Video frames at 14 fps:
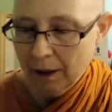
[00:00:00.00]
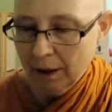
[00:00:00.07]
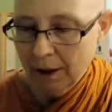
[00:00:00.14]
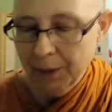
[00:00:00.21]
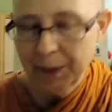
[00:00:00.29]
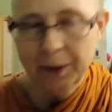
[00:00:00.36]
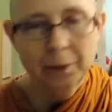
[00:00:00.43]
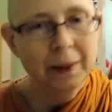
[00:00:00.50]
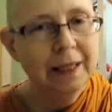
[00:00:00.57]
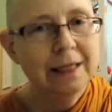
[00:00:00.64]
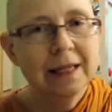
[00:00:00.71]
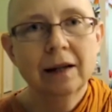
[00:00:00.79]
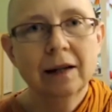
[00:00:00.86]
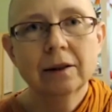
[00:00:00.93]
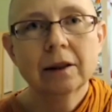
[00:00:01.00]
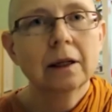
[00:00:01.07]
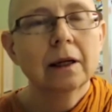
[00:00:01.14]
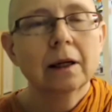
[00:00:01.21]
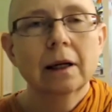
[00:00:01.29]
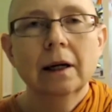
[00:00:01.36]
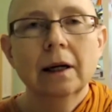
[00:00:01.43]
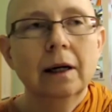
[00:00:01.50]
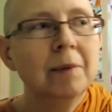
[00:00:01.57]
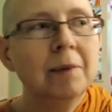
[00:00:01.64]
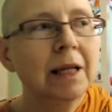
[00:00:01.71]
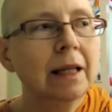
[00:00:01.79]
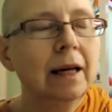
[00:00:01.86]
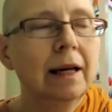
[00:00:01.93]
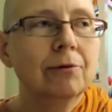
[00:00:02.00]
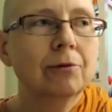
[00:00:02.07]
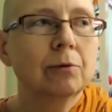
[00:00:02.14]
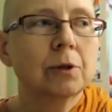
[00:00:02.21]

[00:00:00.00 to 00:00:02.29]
I went way down. My life